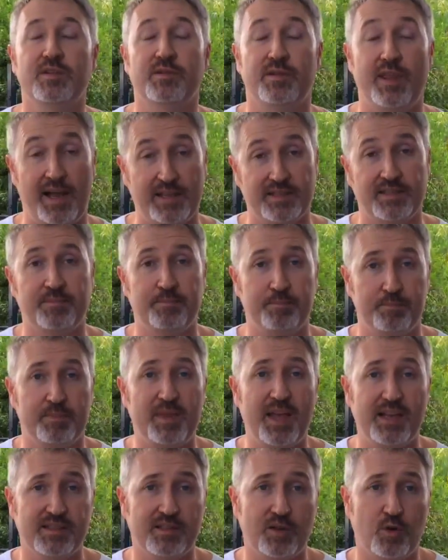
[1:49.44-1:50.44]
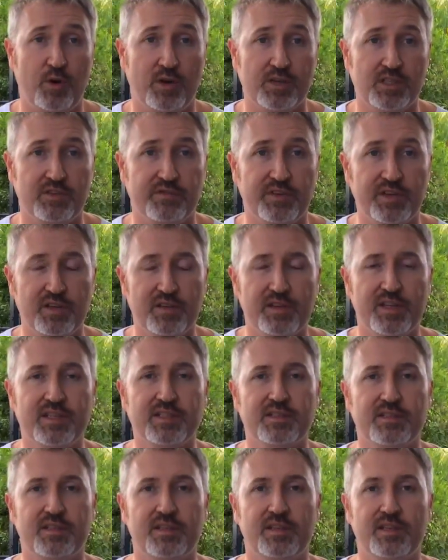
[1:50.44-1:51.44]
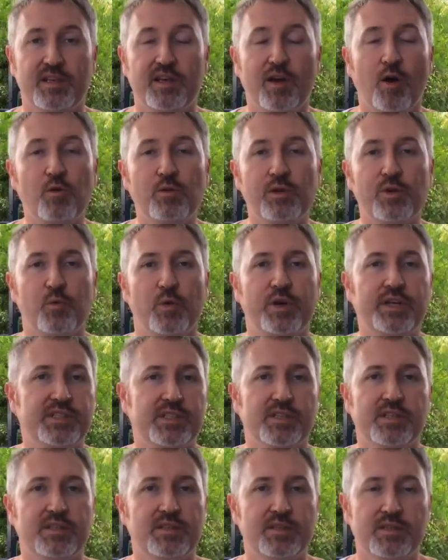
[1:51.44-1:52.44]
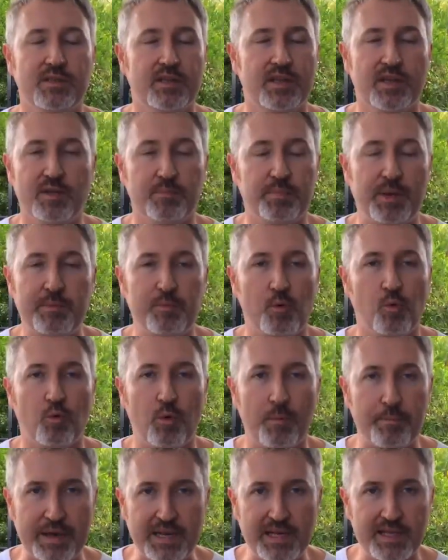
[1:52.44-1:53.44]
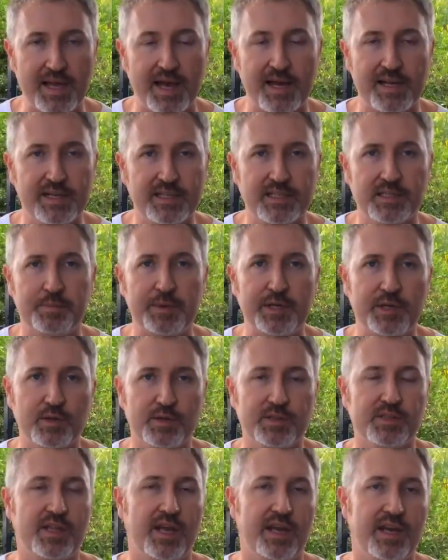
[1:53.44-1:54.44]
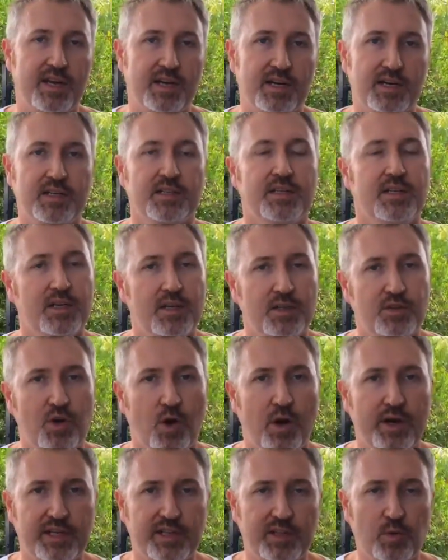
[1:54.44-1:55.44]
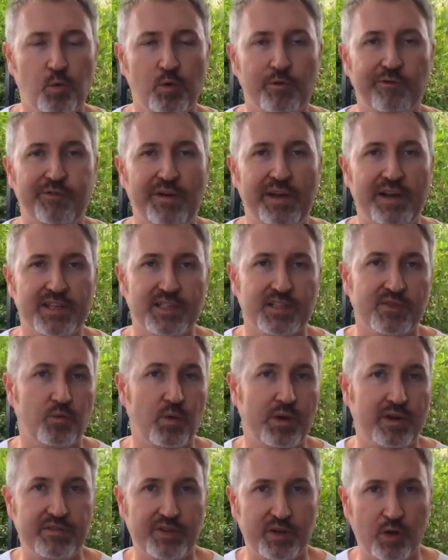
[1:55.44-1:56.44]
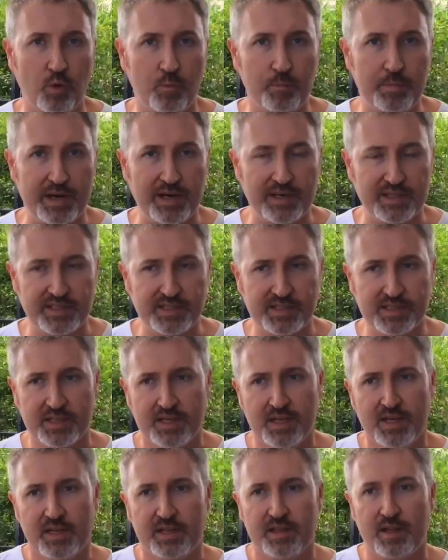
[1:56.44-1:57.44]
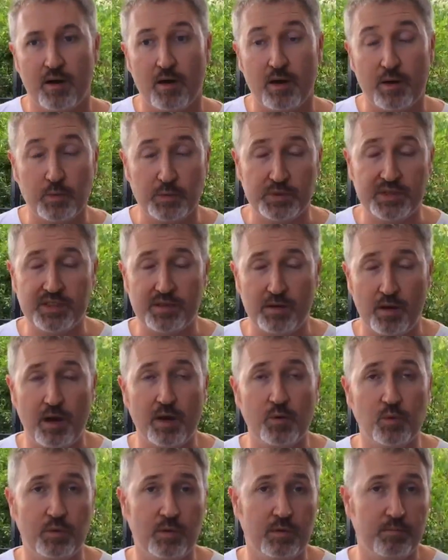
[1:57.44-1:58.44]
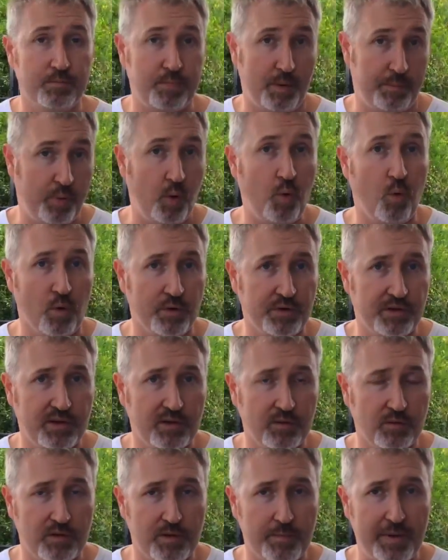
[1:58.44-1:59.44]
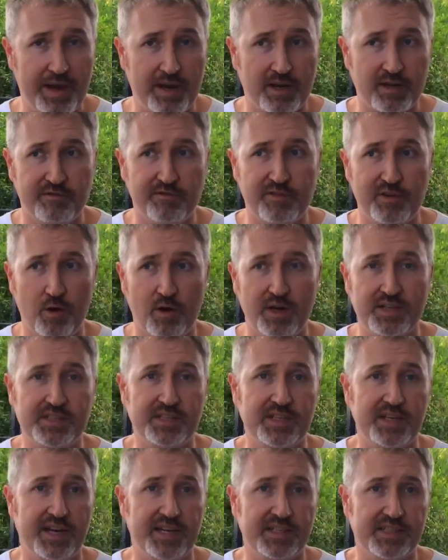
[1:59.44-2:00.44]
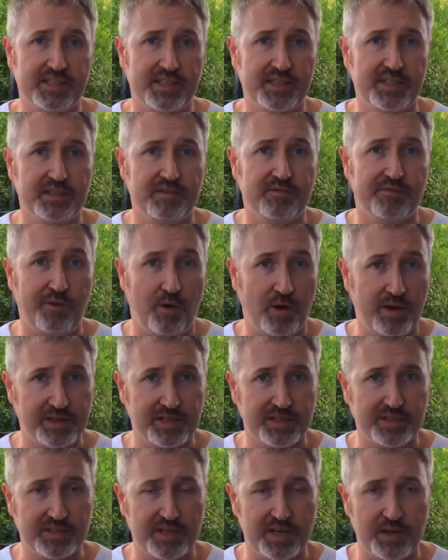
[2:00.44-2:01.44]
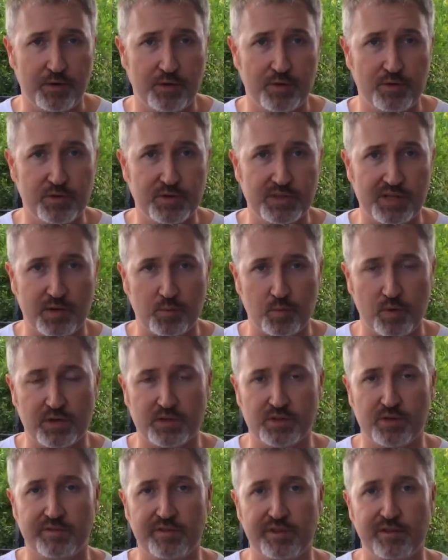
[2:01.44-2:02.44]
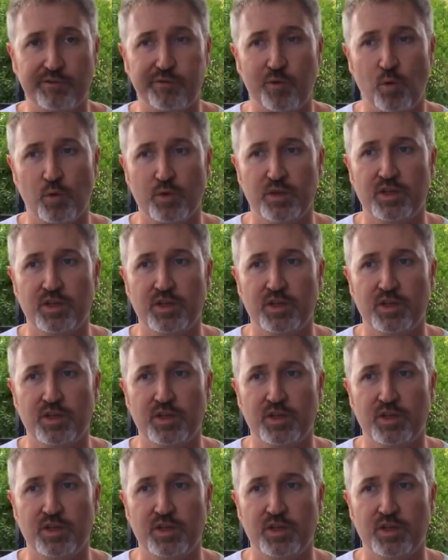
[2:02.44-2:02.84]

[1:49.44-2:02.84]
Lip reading: that's the crux of it. There's the only reason that people repeat that is because they are dyed-in-the-wool fans of one of the old parties. Now, I would purport that on the back of the ICAC findings here in New South Wales over the 4